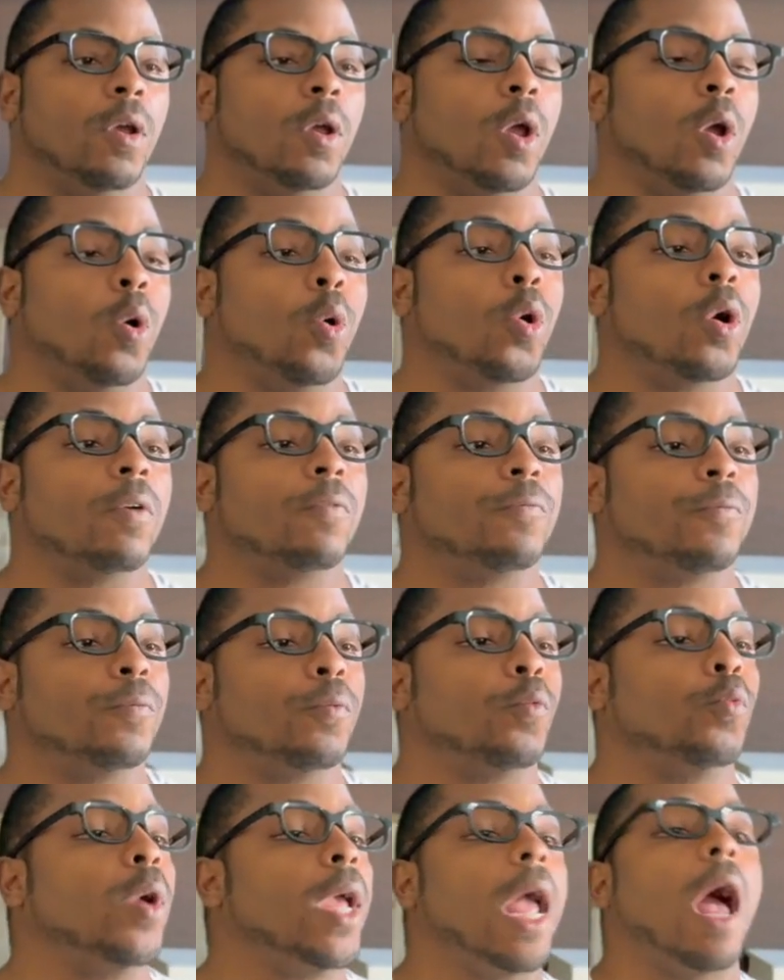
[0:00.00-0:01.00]
or if
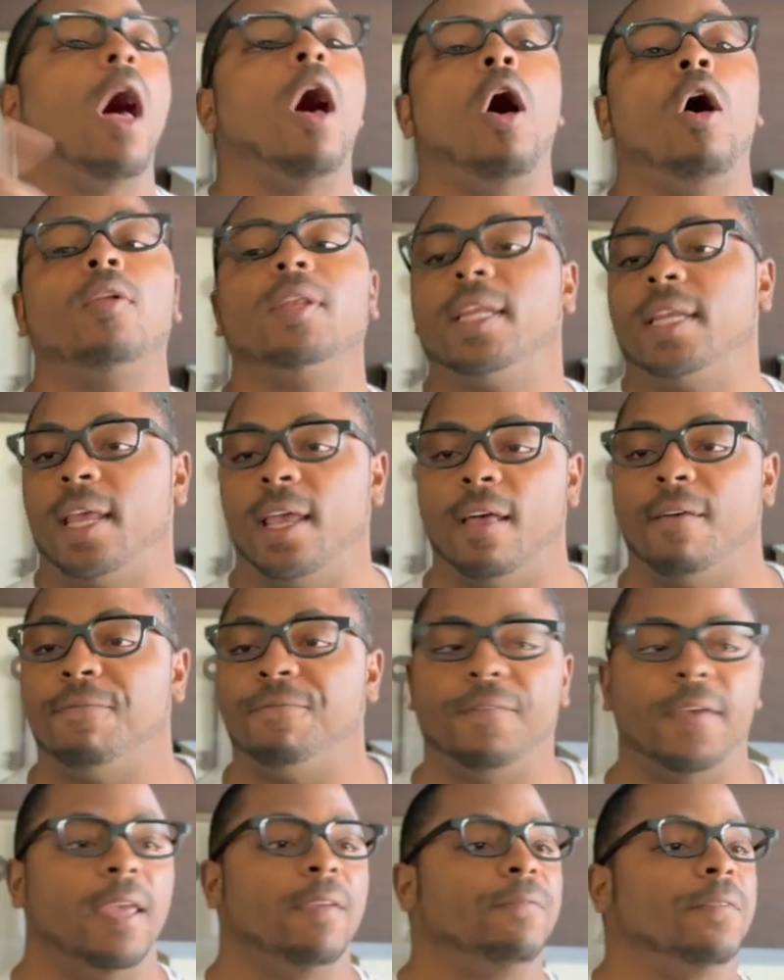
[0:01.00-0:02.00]
we all didn't have
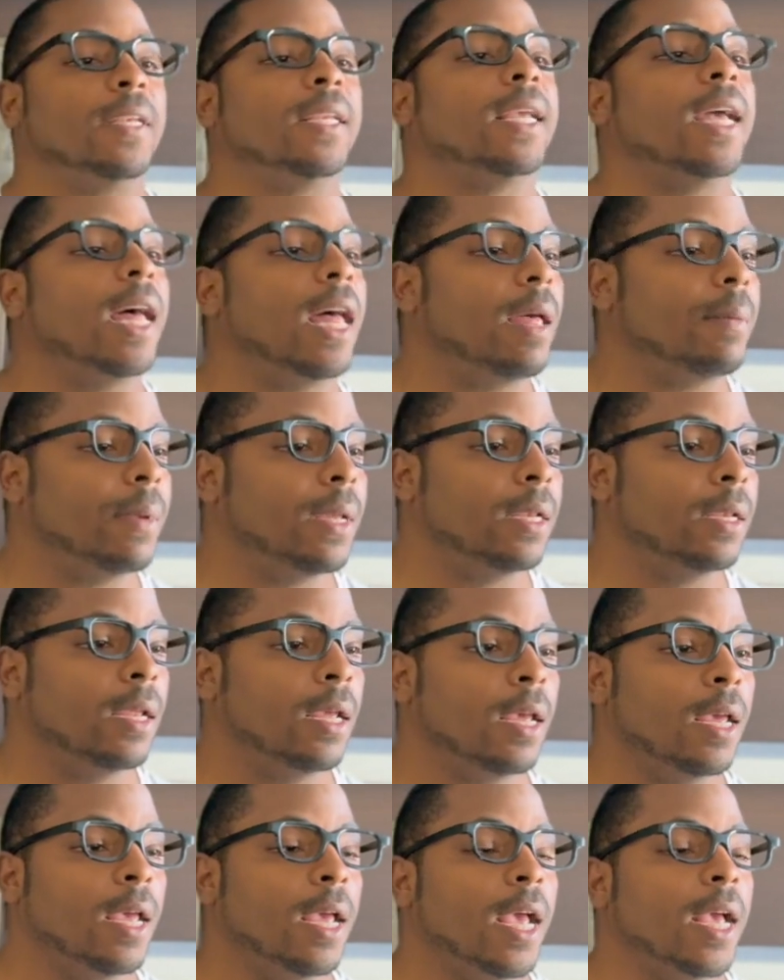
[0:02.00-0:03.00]
faith in common,
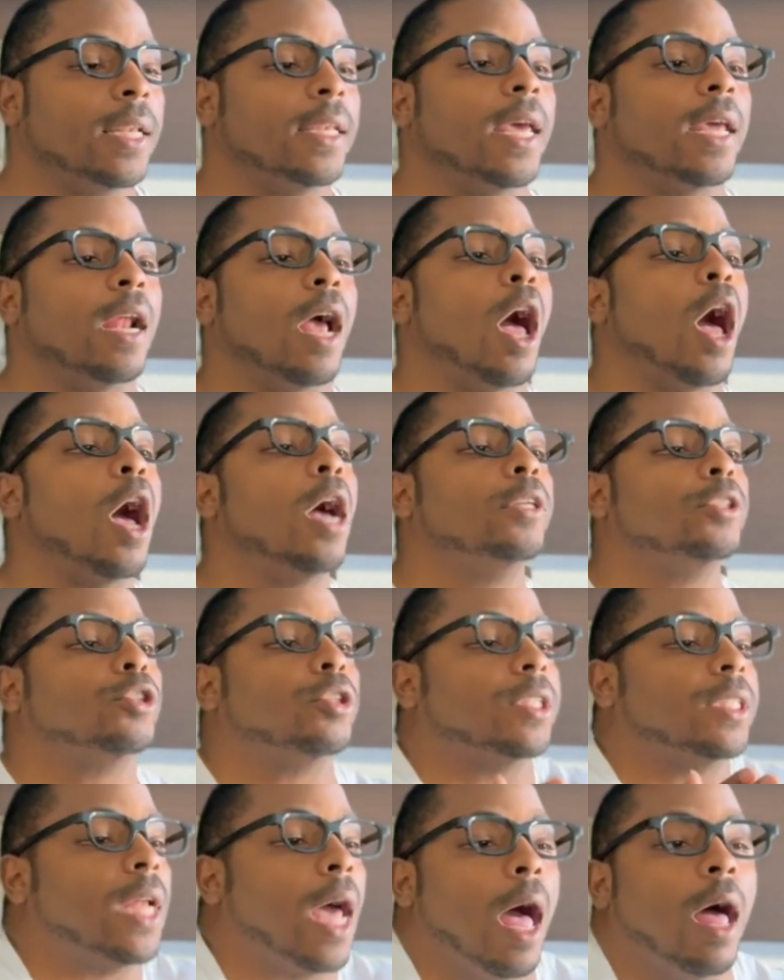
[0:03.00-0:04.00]
that
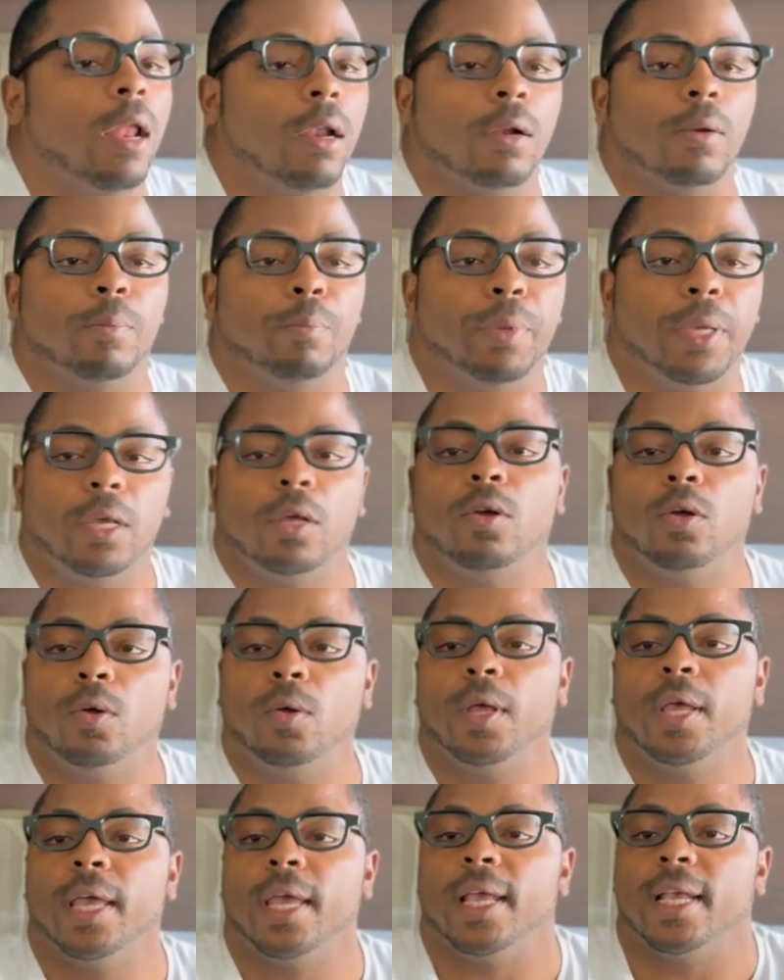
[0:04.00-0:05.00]
$100
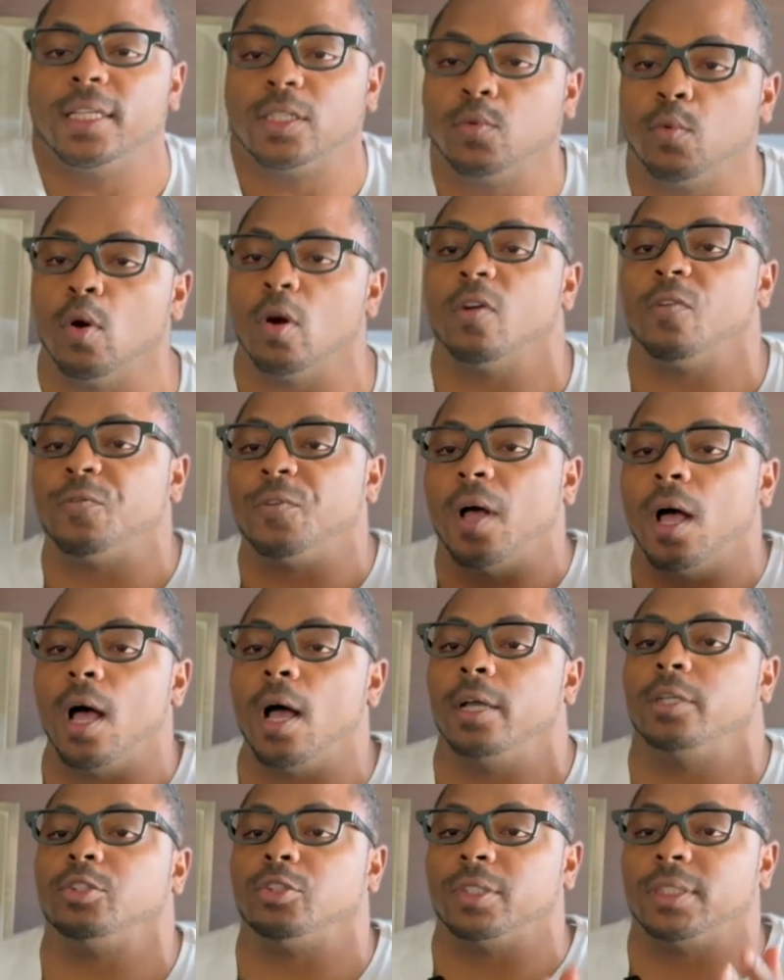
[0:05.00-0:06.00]
bill is worth
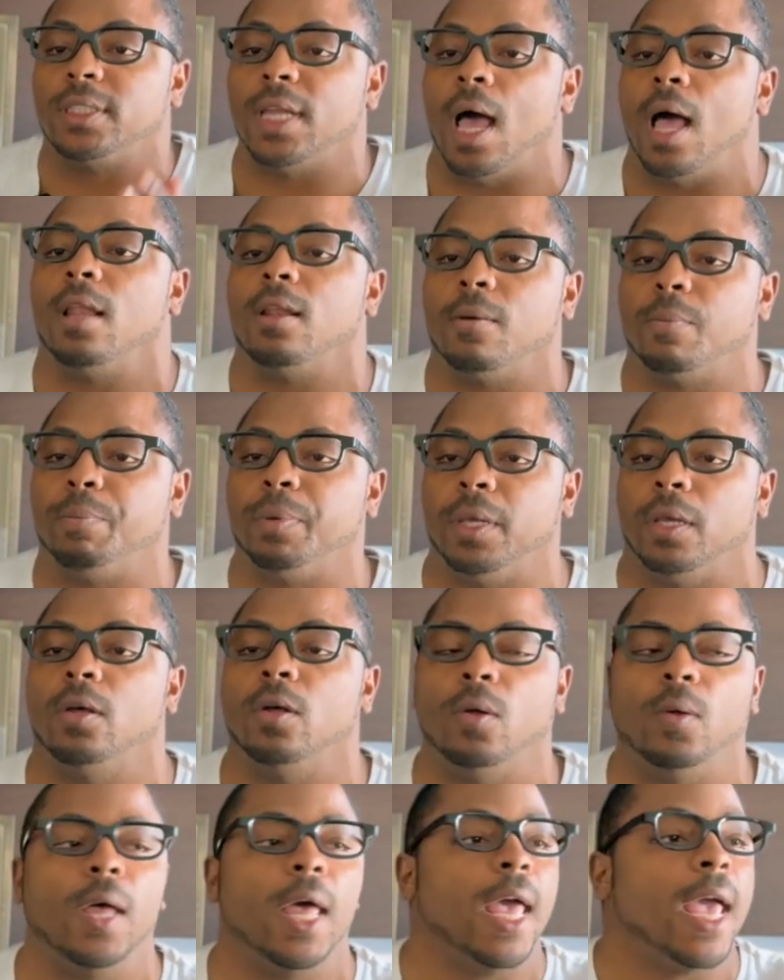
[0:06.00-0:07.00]
$100
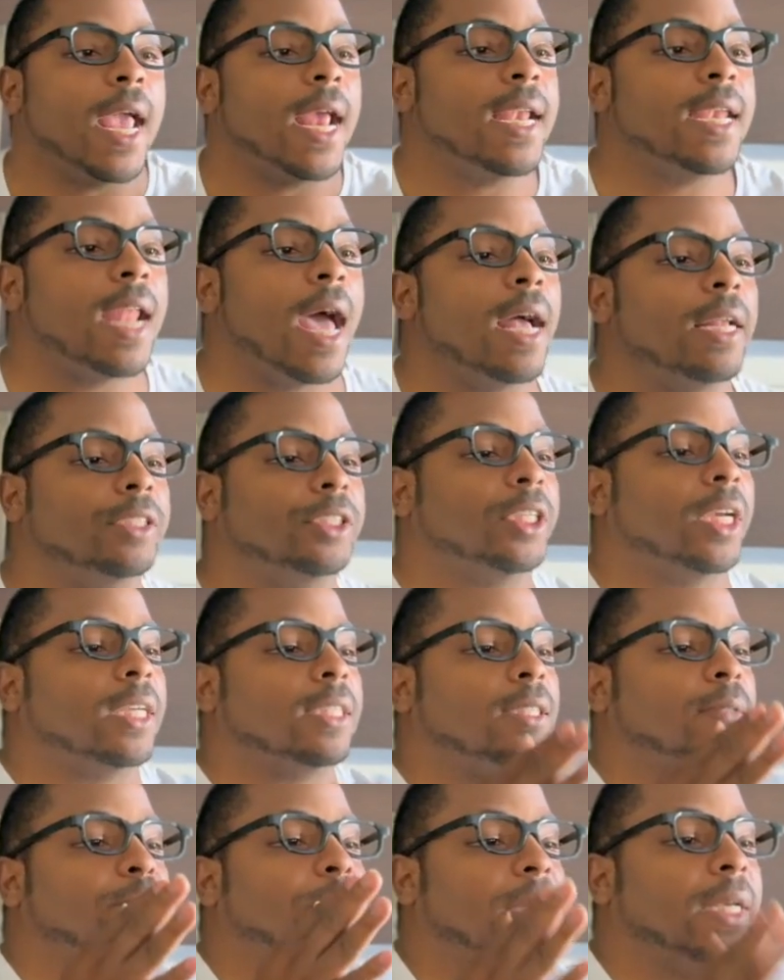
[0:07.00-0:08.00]
bill, and not
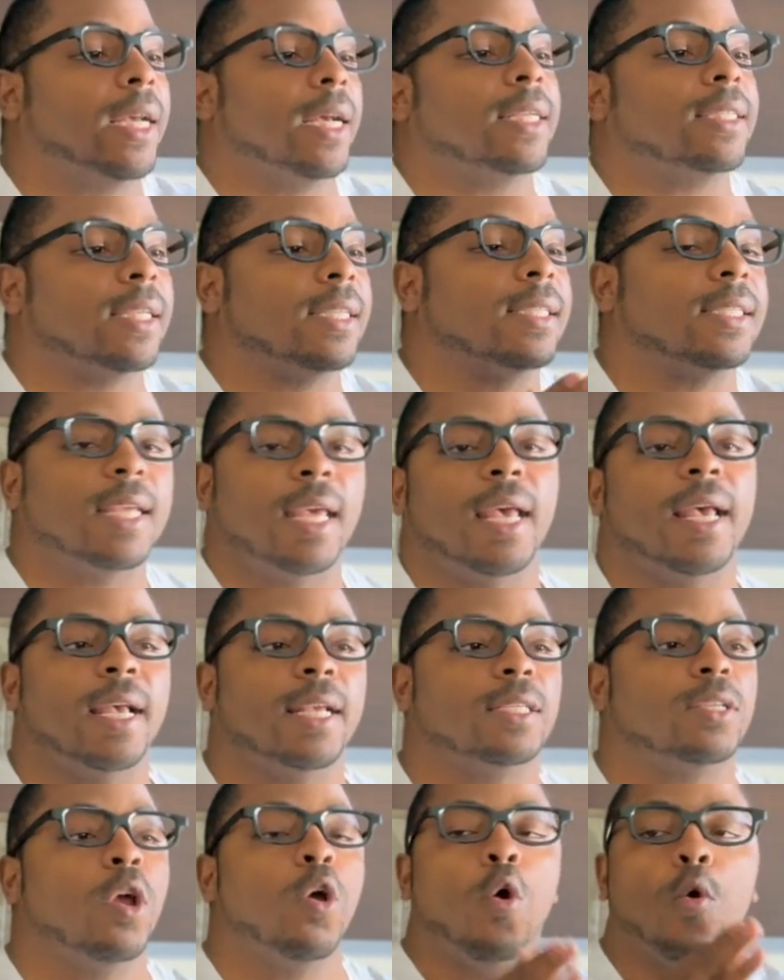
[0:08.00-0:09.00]
just because it
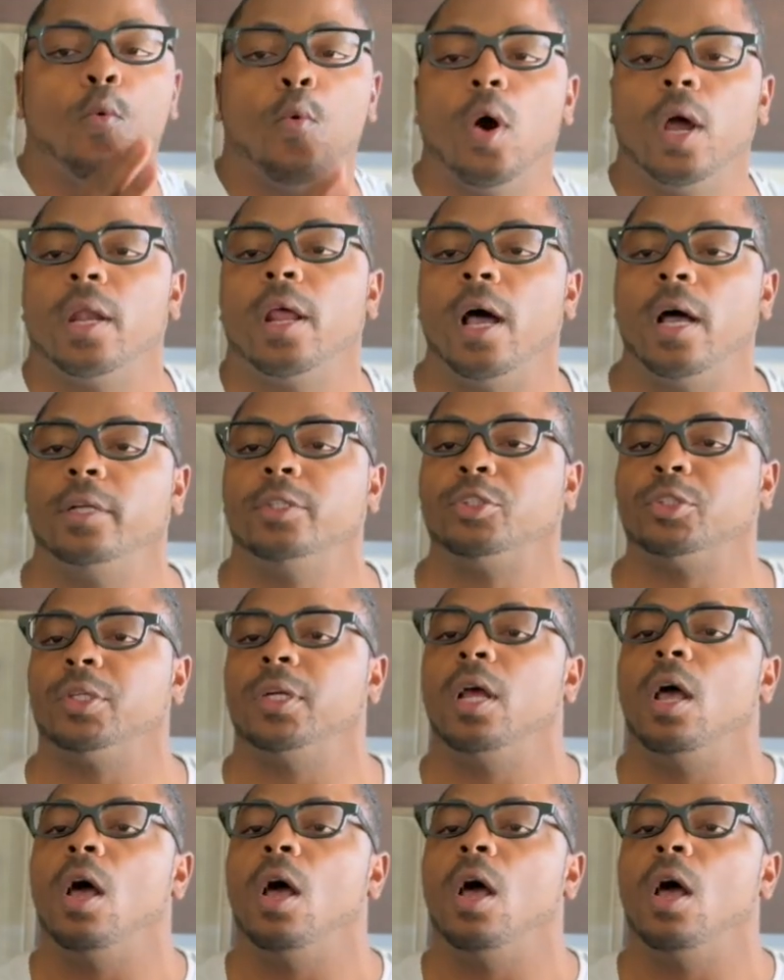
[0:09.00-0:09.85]
says 100